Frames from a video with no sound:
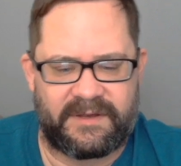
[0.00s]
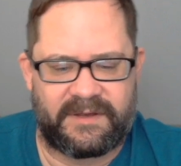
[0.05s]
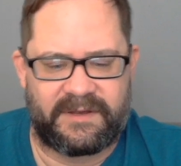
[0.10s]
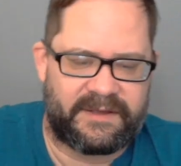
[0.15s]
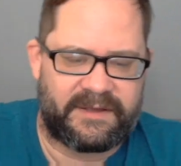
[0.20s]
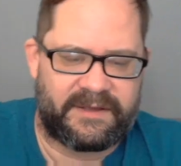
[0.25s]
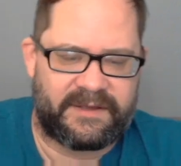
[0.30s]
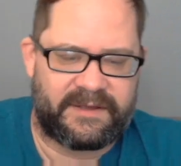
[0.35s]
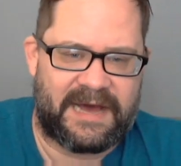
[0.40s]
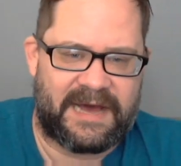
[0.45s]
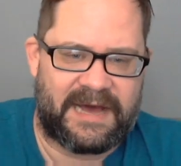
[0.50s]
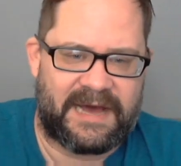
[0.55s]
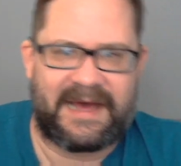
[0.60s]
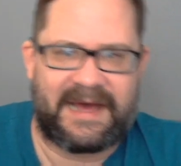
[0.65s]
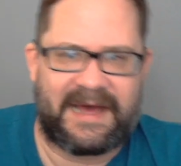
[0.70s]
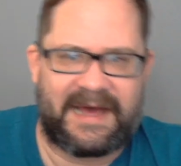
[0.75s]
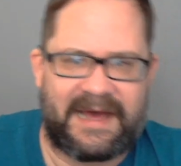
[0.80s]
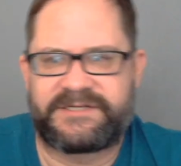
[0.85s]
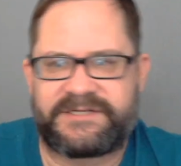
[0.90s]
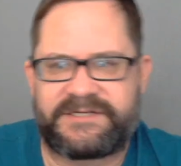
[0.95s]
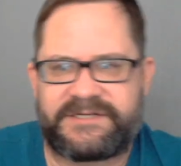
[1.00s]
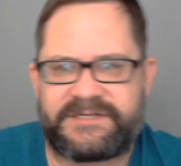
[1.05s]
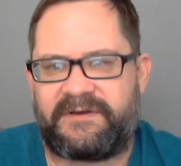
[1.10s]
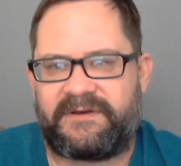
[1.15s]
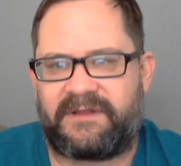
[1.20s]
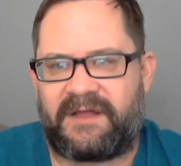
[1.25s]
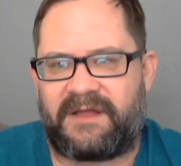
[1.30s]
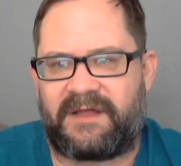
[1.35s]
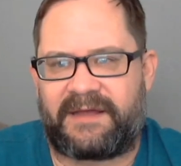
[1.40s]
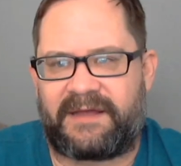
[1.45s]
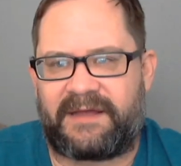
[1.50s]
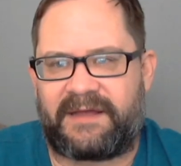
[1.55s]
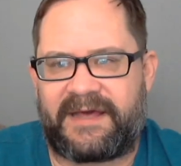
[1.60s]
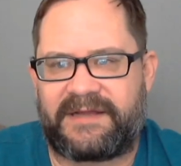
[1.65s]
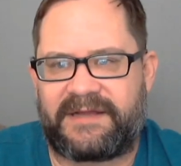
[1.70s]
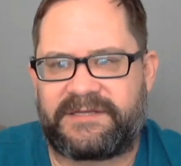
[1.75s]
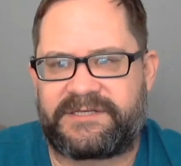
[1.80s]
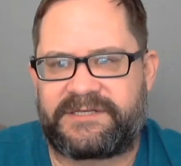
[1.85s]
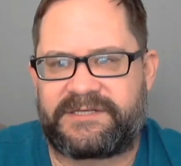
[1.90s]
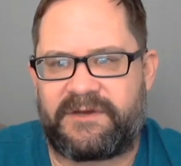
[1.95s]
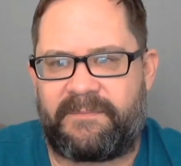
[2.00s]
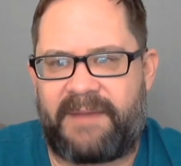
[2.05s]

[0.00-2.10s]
You know, I just feel like that is so